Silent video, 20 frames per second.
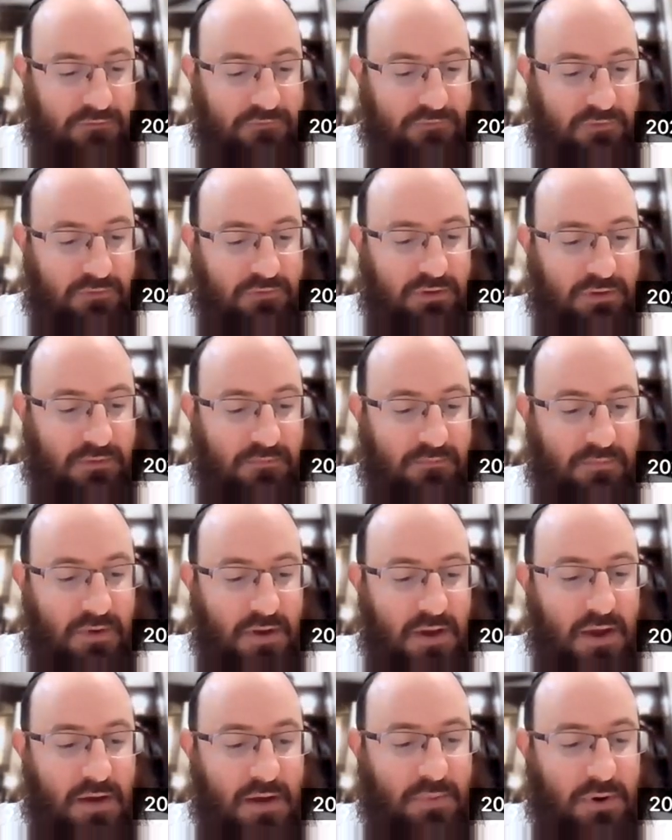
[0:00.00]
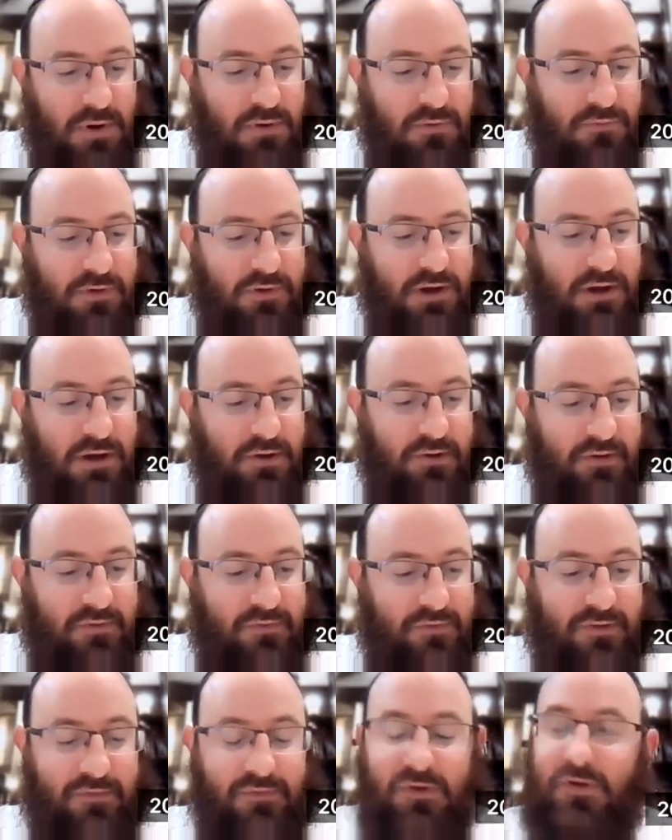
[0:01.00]
I fill them. But over here
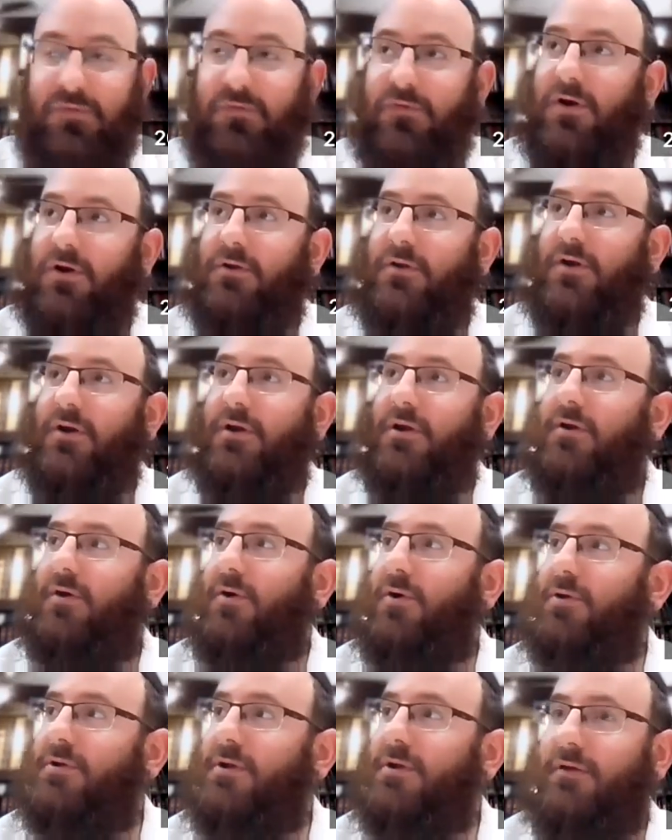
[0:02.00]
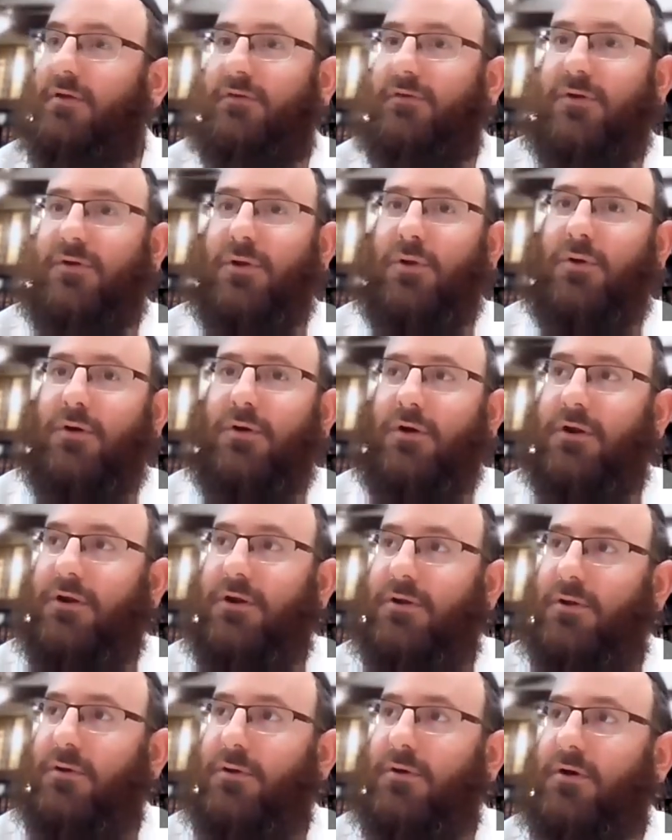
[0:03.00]
it says kvoidai, only His
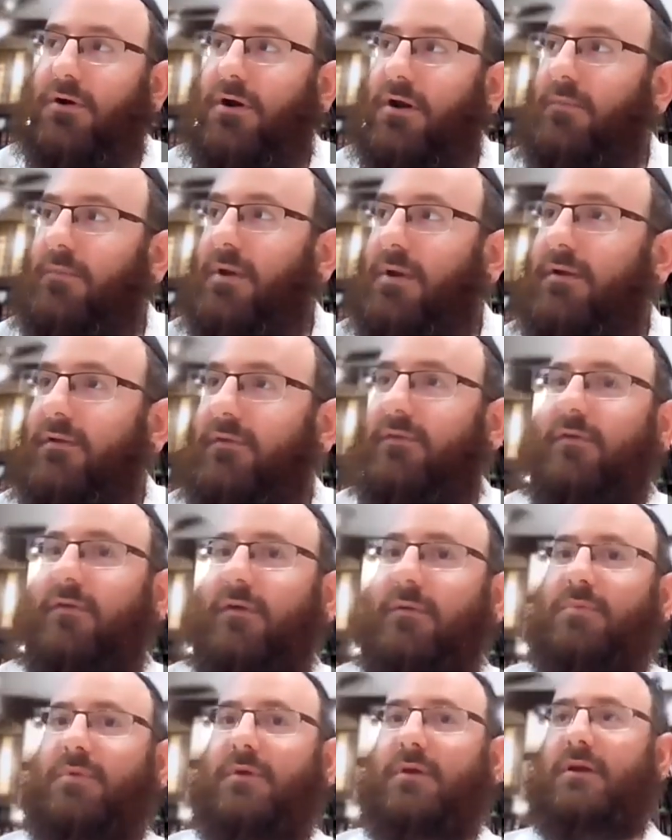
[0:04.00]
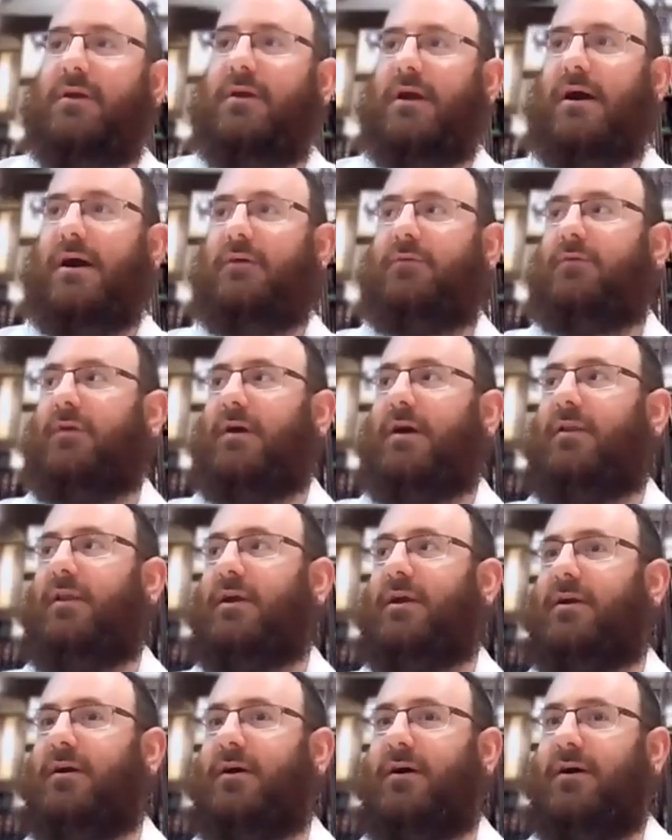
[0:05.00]
glory. Glory means something
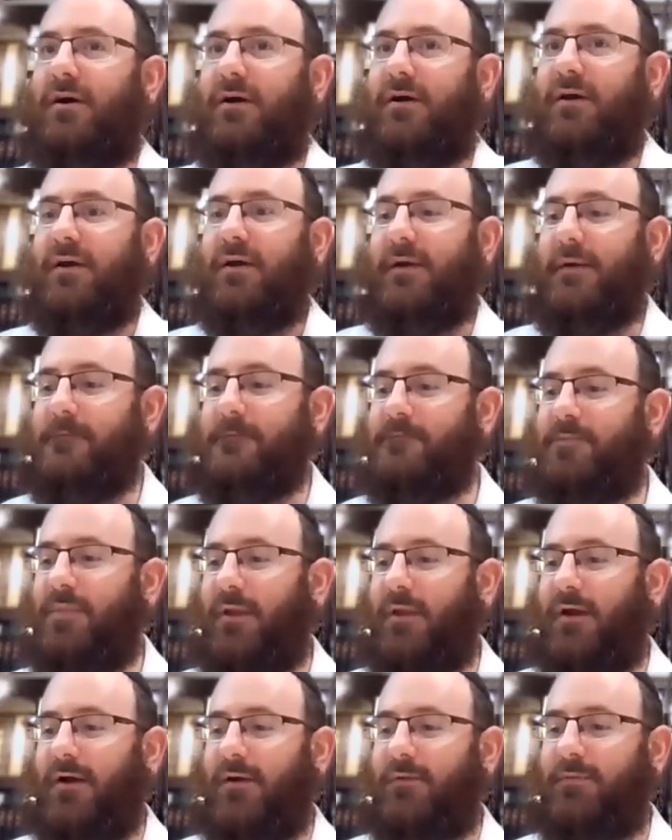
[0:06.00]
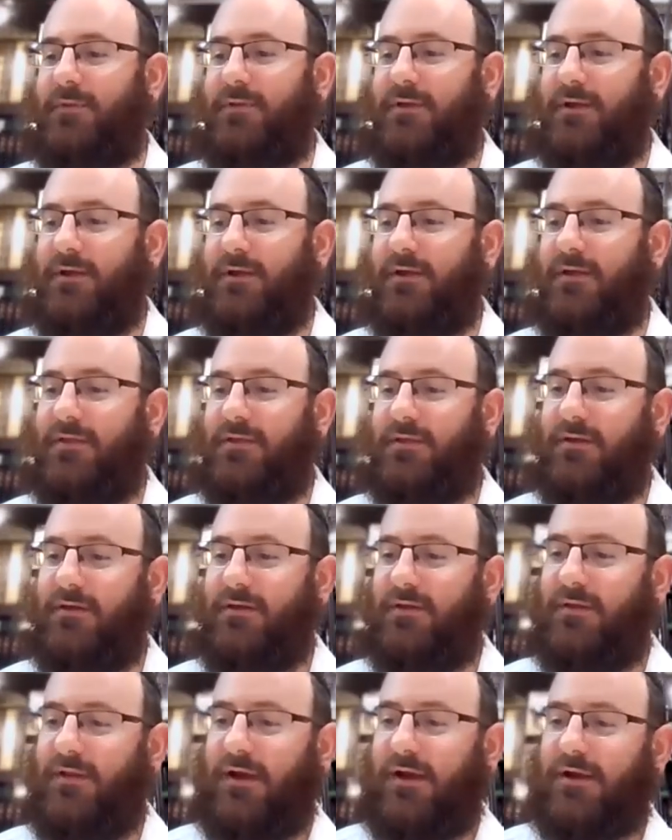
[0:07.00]
outside, like uh, um, the
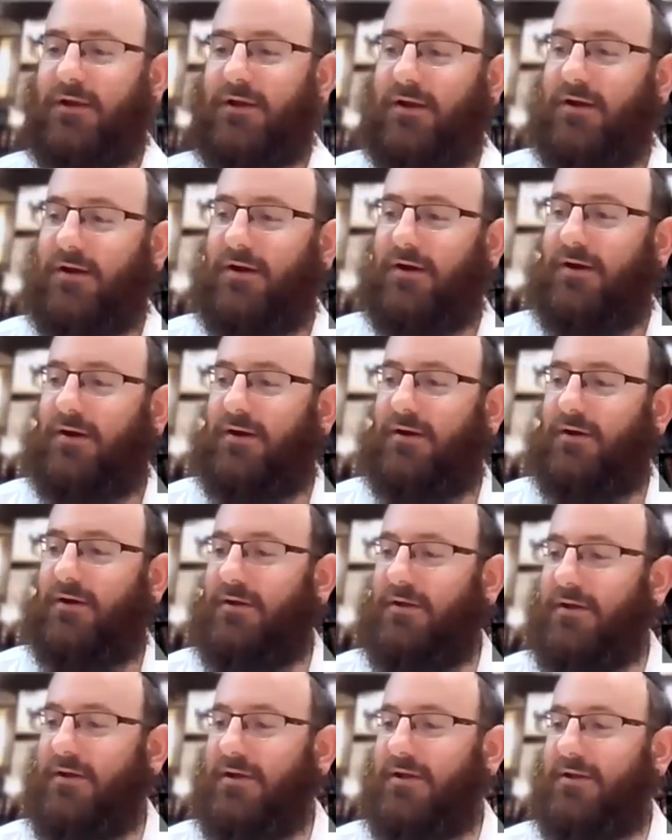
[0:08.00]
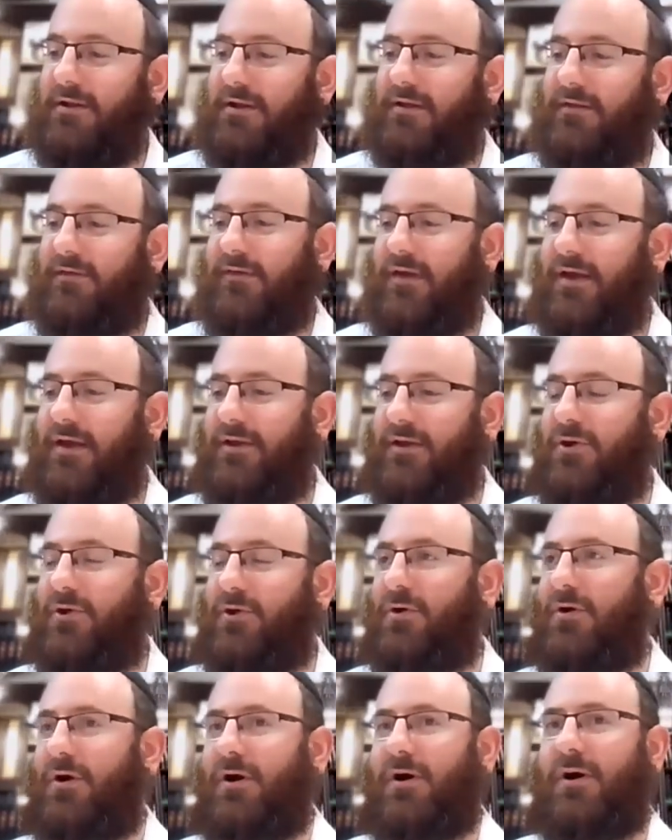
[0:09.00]
the like uh, let's
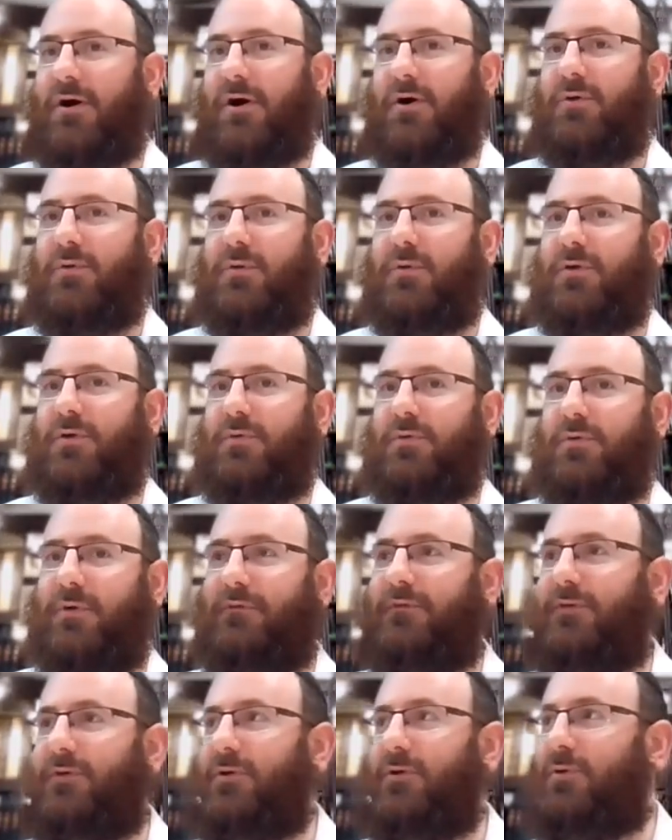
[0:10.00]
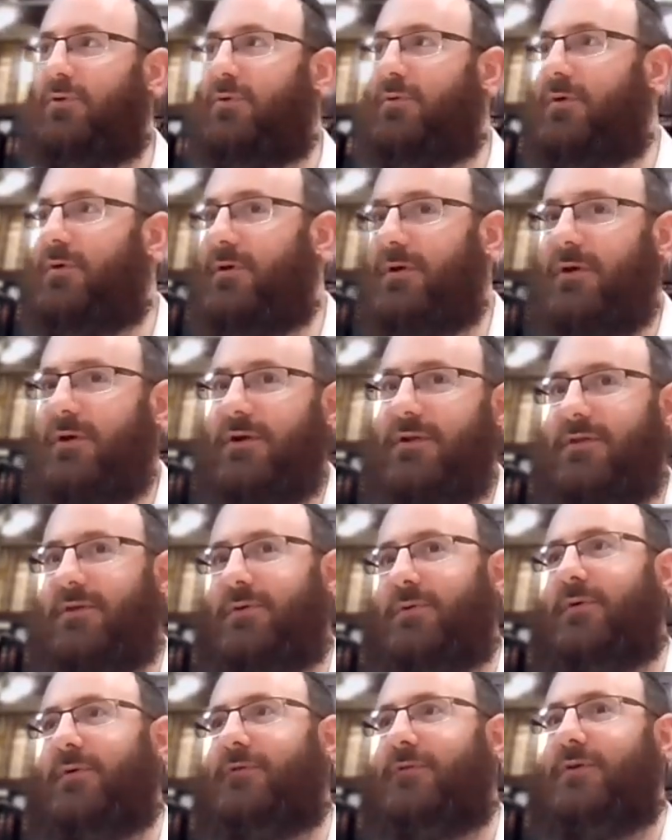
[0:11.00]
say uh, uh, the review,
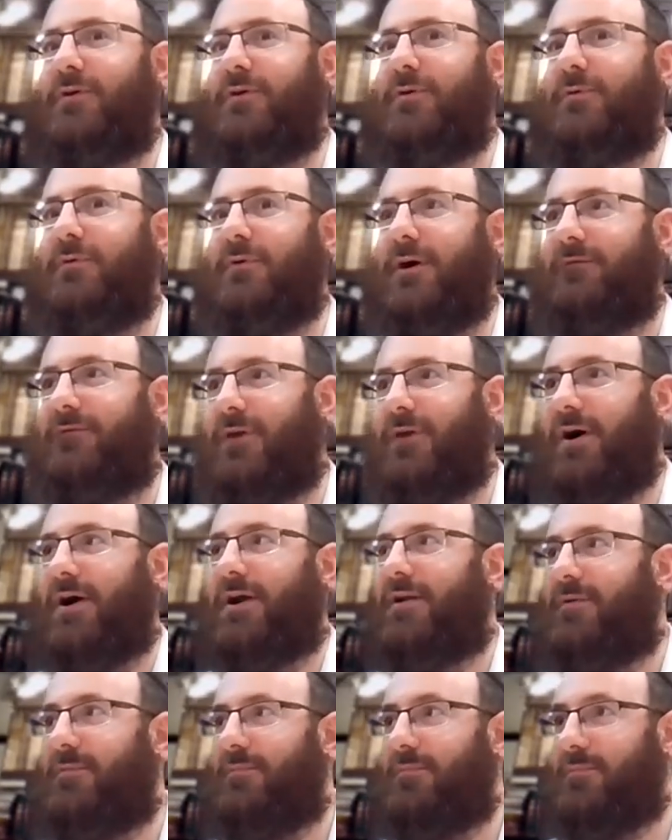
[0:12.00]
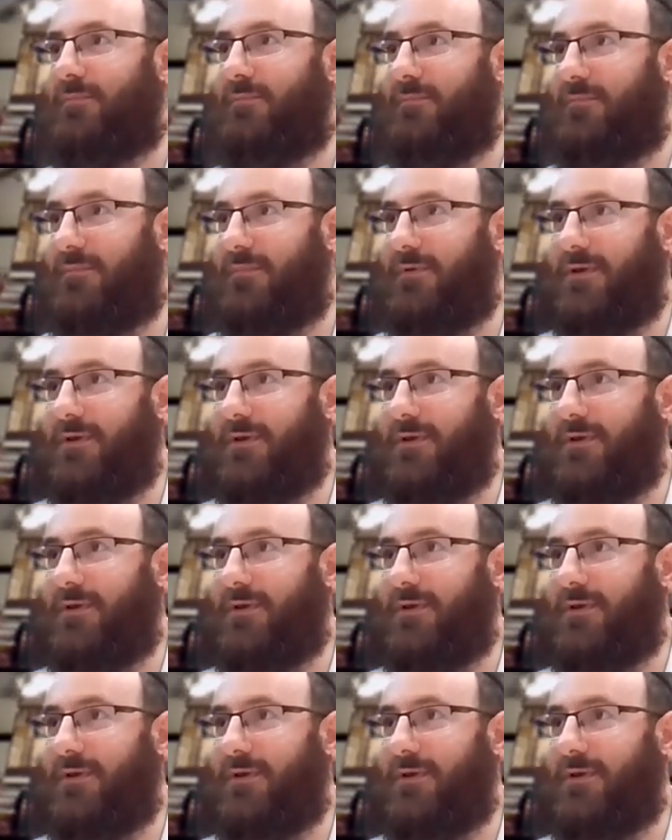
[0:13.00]
the review of the item.